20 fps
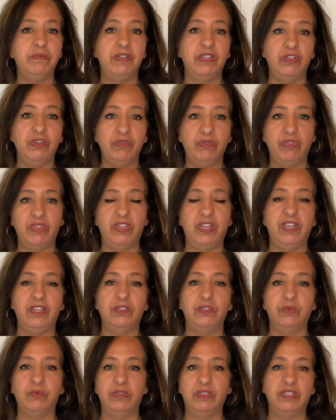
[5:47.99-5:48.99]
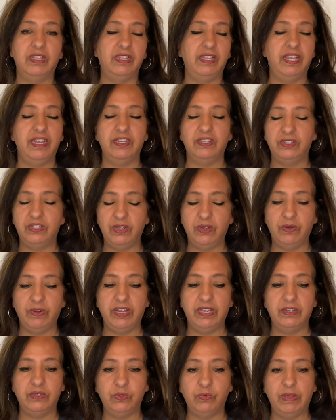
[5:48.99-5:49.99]
me new things with the latest and
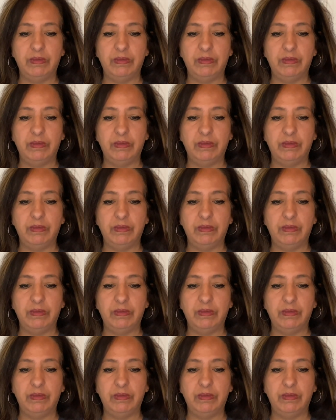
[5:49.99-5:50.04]
greatest